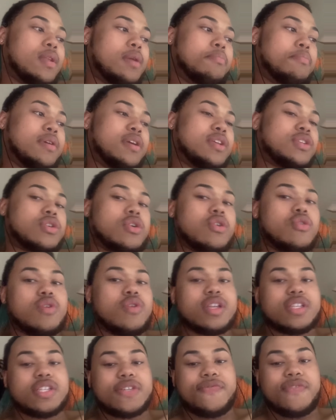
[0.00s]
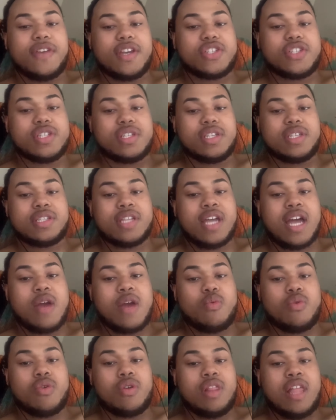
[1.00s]
but it's cool because it's fiction. It's not
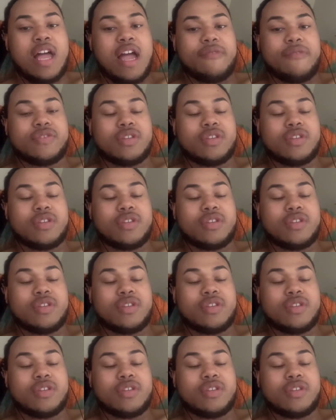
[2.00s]
real life,